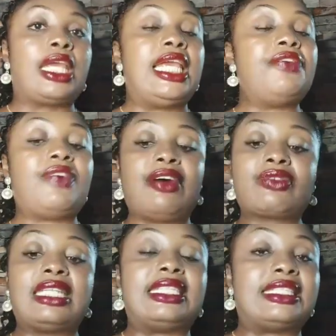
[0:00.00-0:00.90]
If
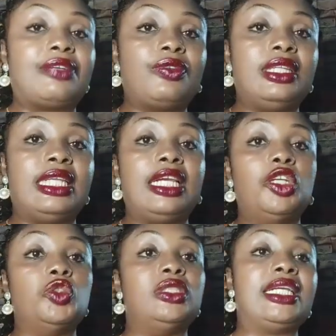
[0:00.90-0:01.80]
after the 7th day,
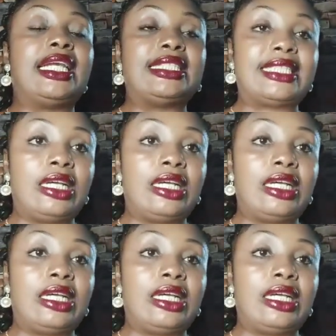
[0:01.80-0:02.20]
you didn't get